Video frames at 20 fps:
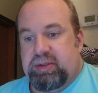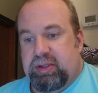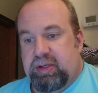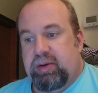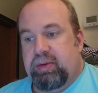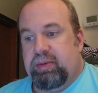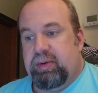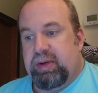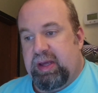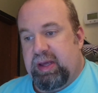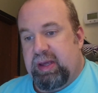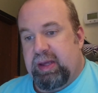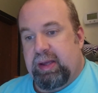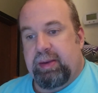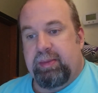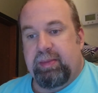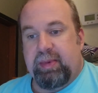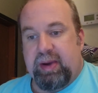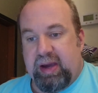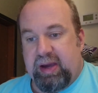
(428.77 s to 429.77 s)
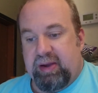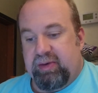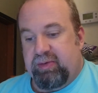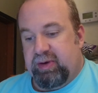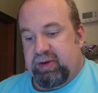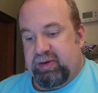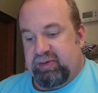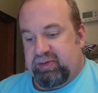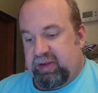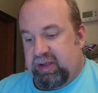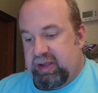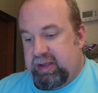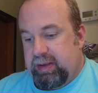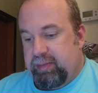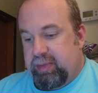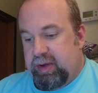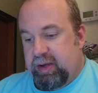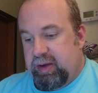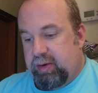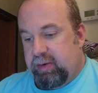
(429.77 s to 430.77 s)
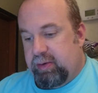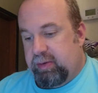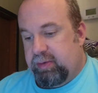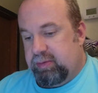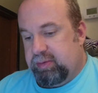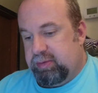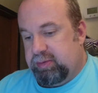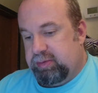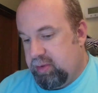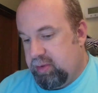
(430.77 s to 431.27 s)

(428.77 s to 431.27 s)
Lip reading: name, address, email,